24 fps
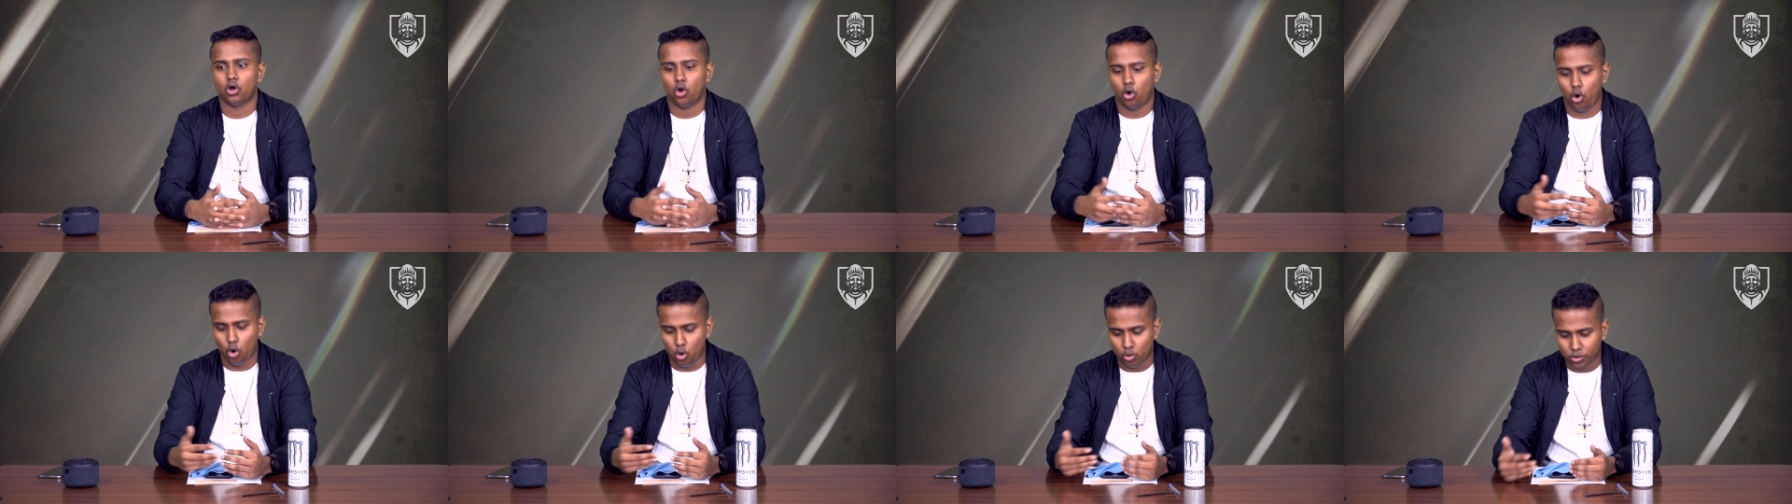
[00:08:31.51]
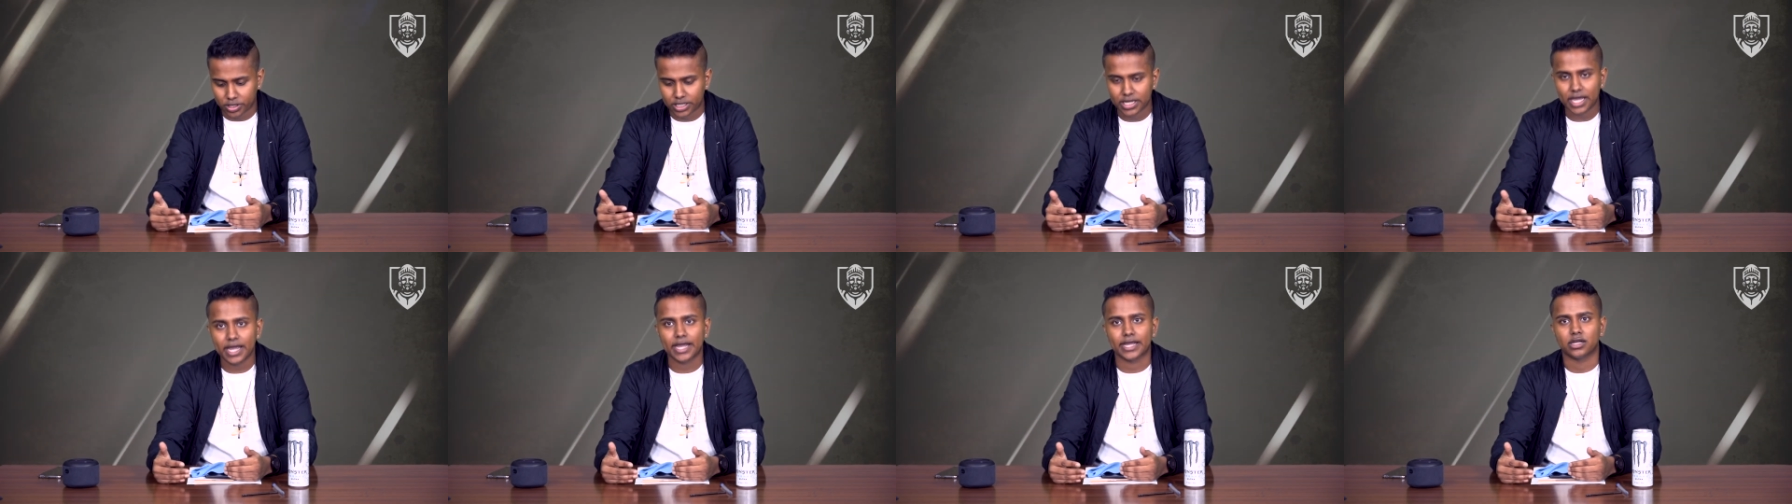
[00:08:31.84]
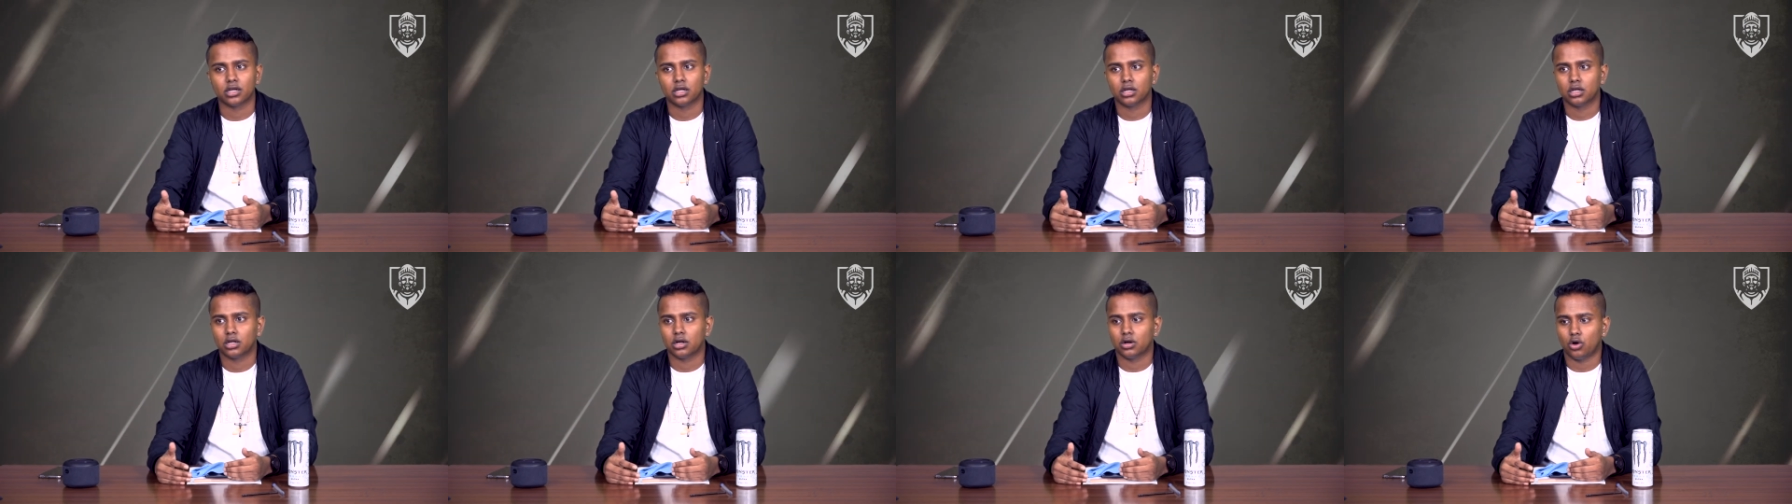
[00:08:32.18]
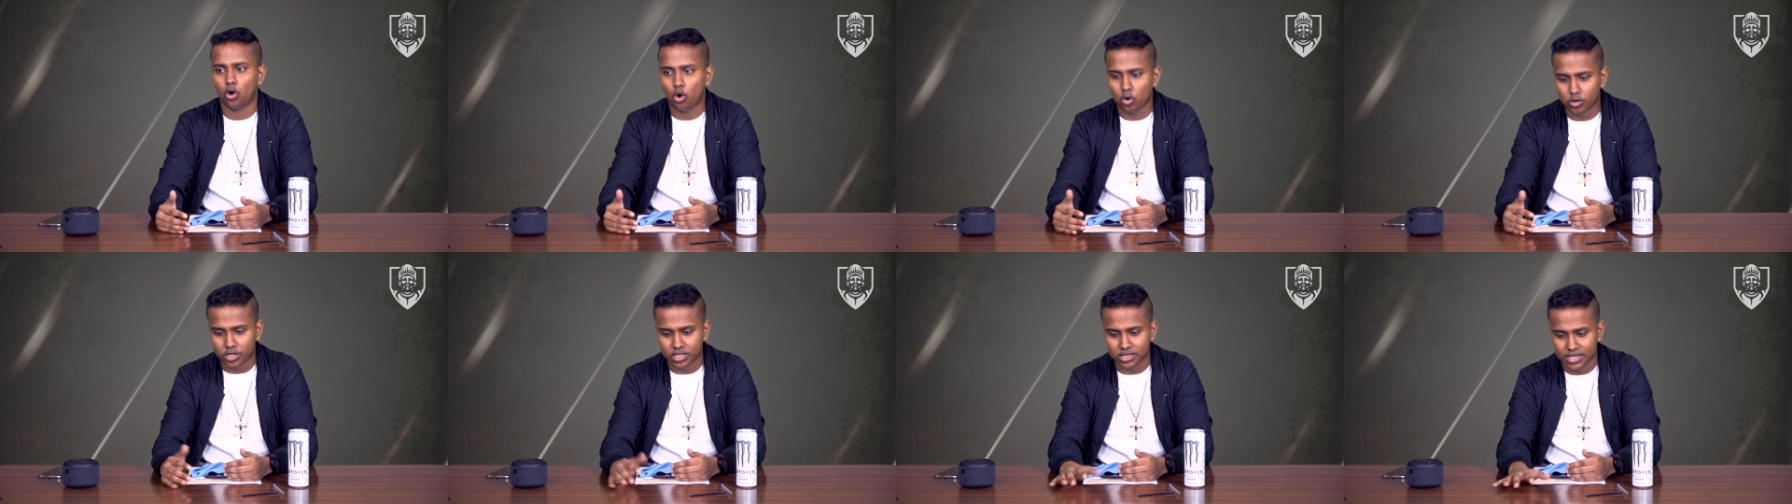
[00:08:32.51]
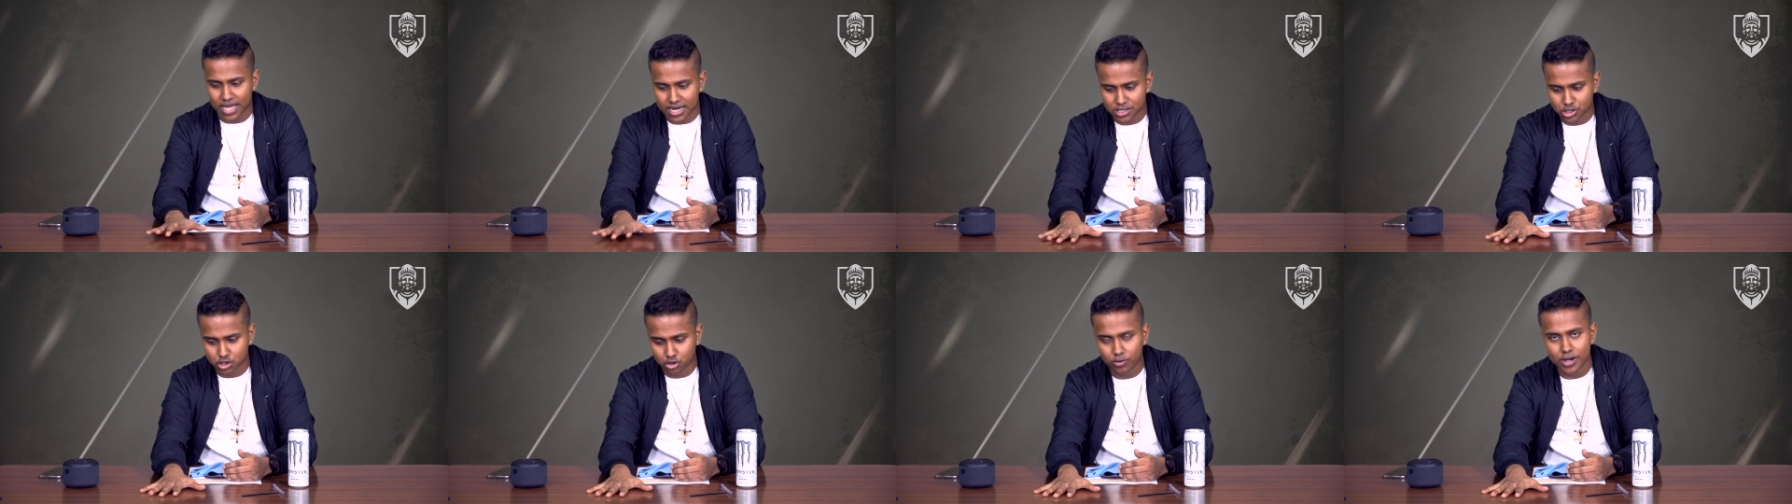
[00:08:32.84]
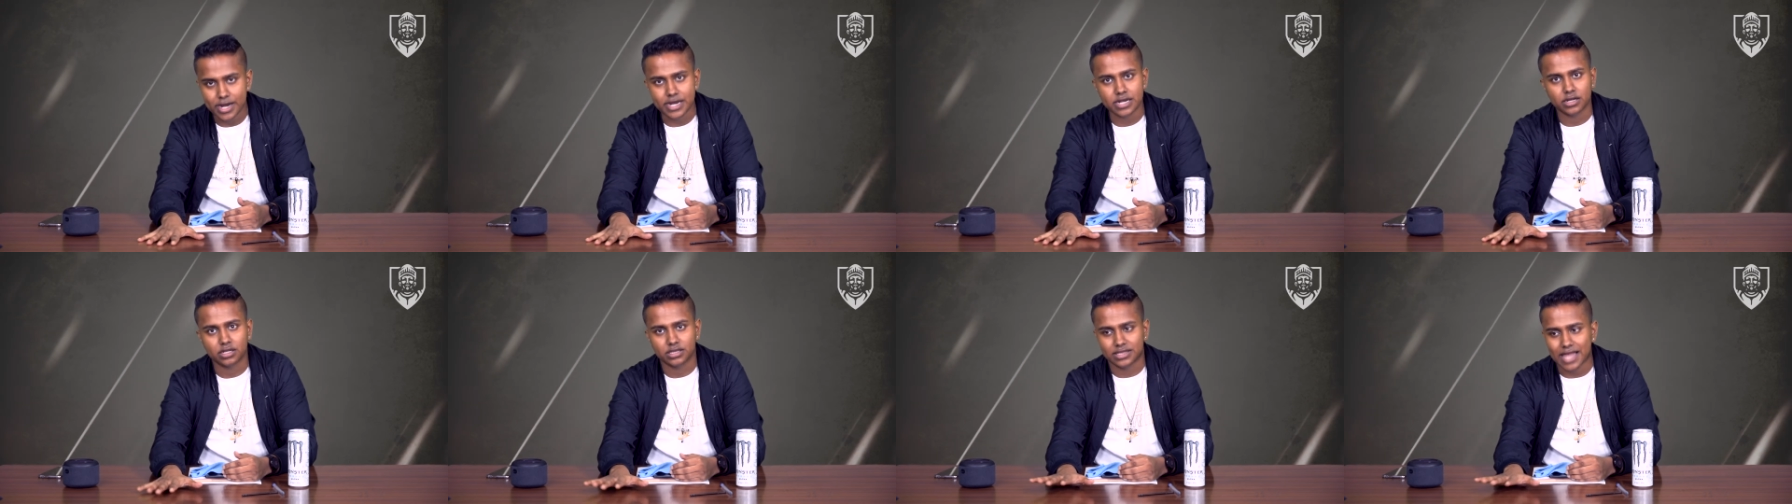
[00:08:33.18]
Okay, okay, that's
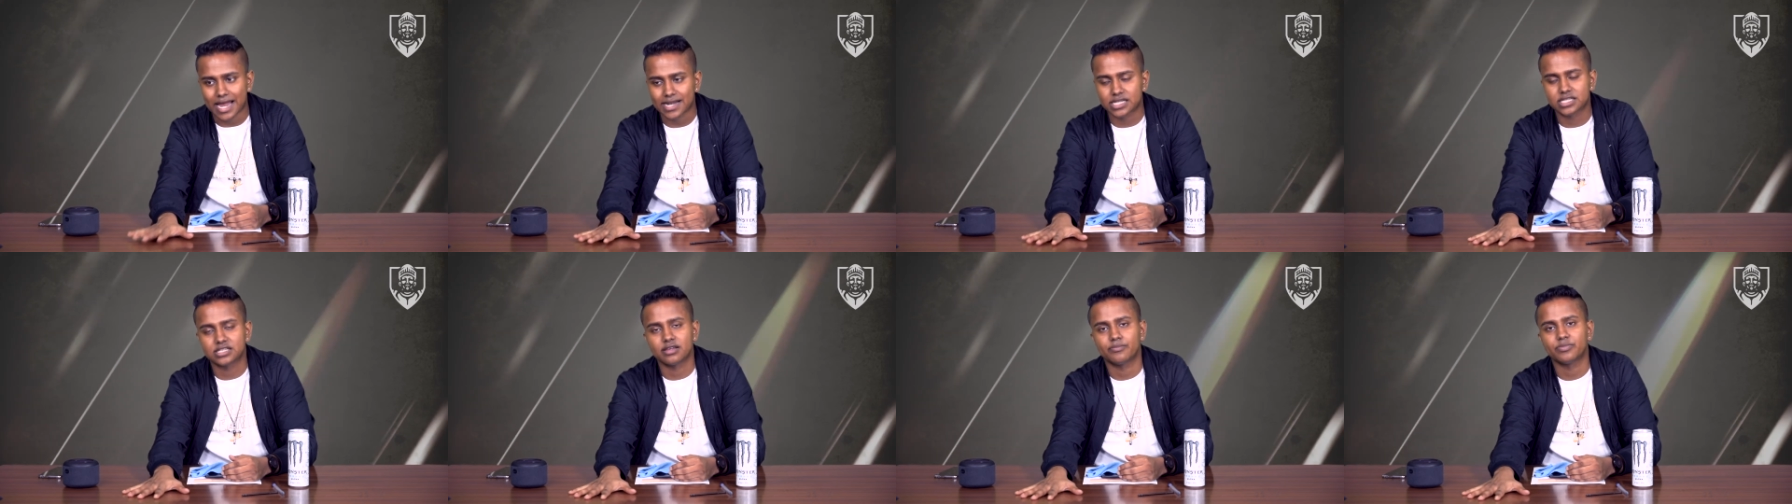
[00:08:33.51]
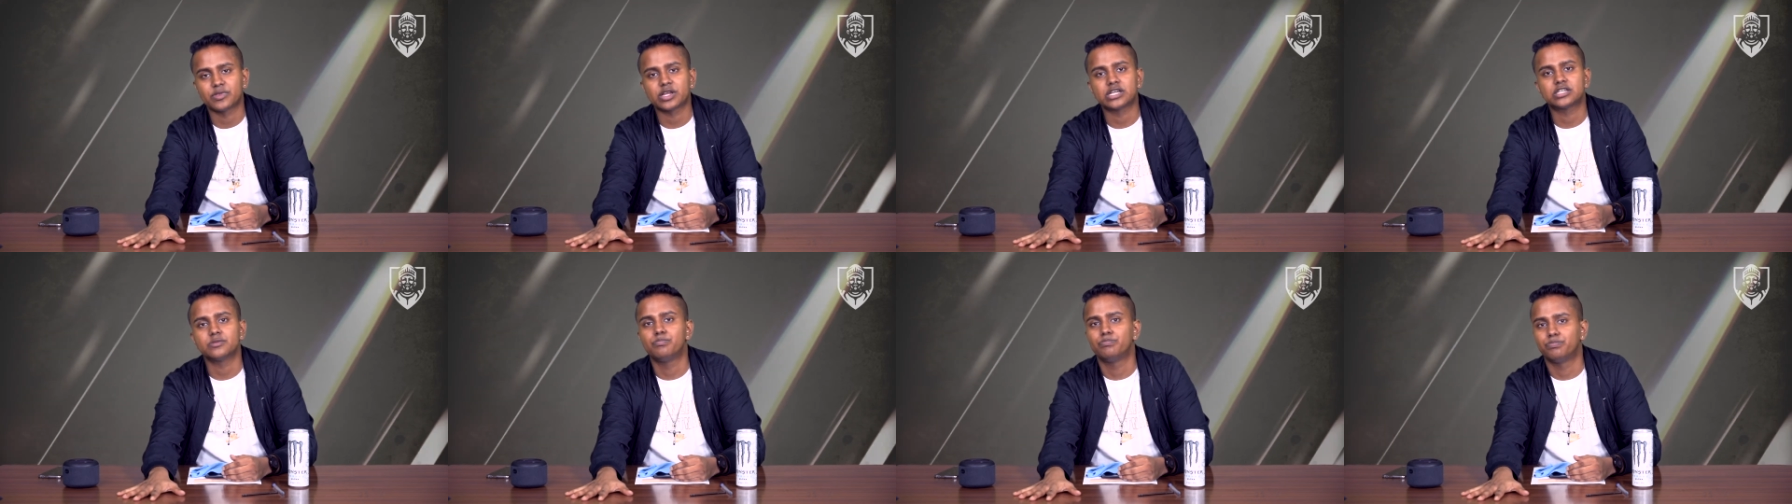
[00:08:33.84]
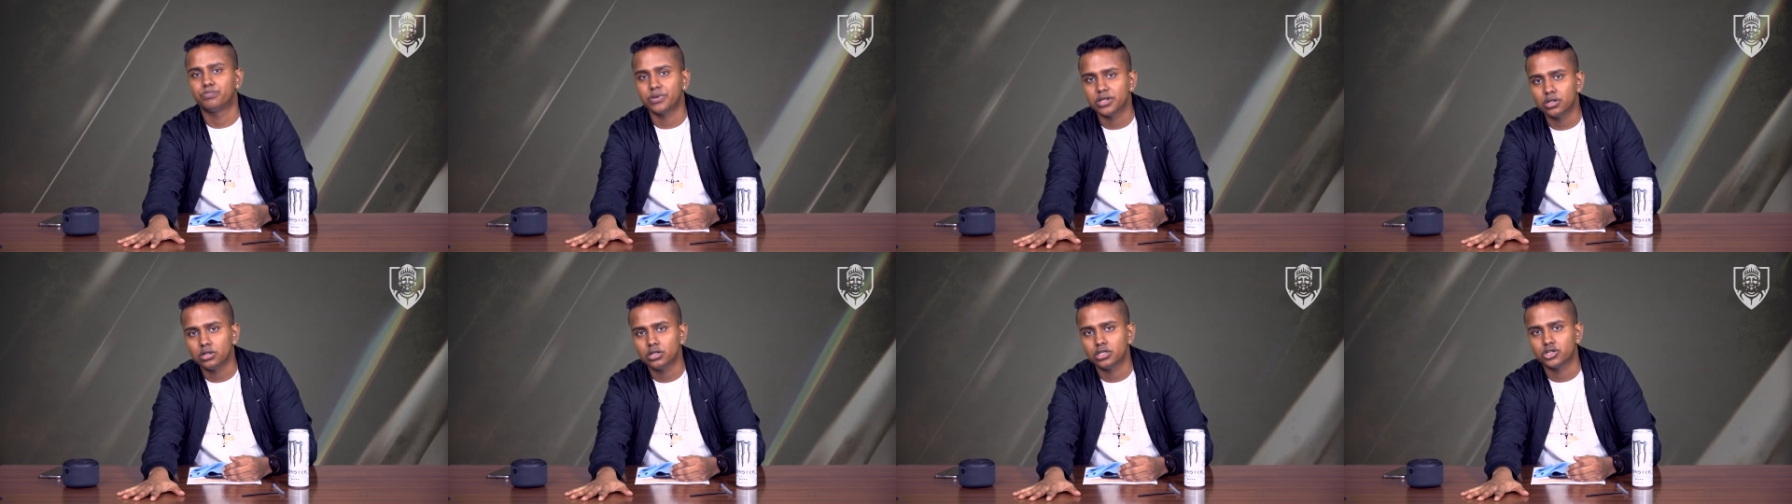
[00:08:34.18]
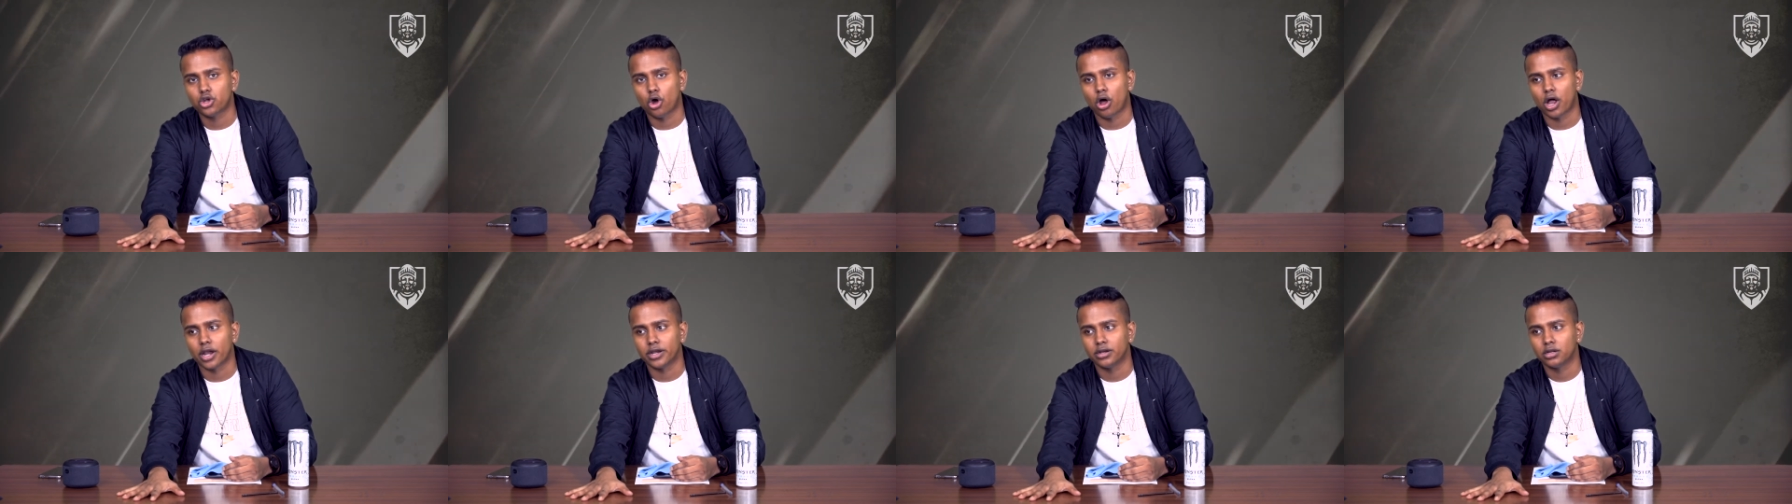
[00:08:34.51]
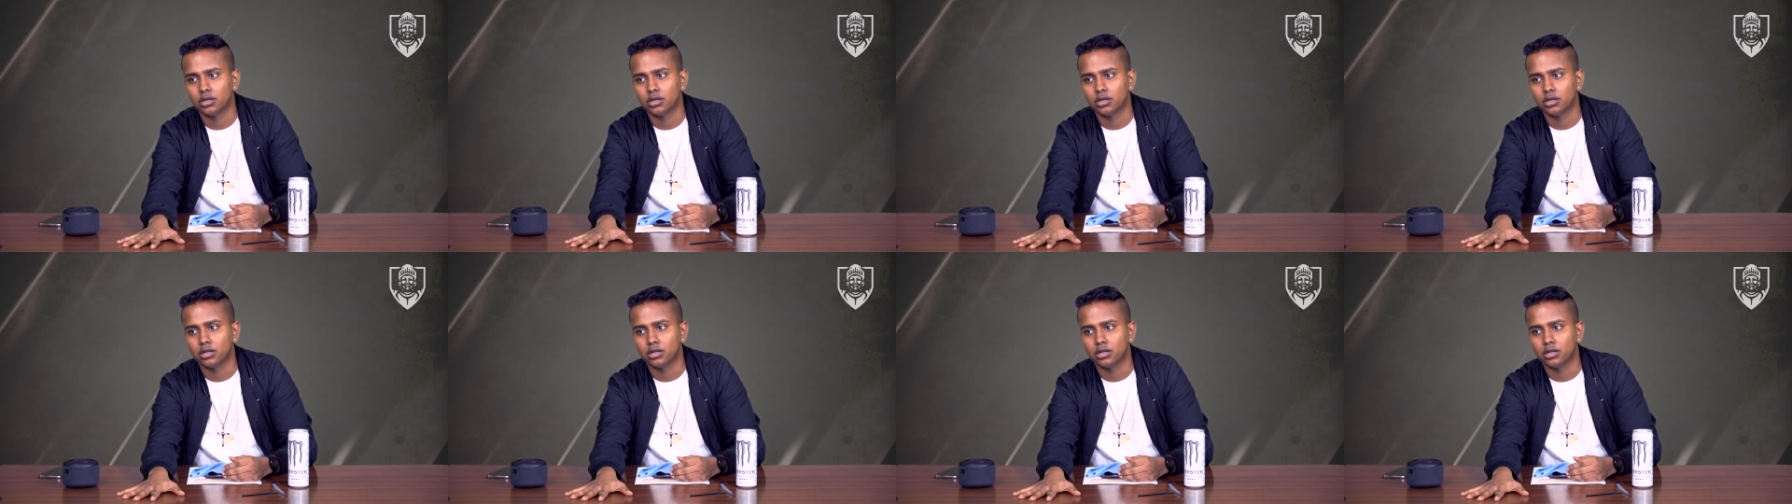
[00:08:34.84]
great. That's something to build on.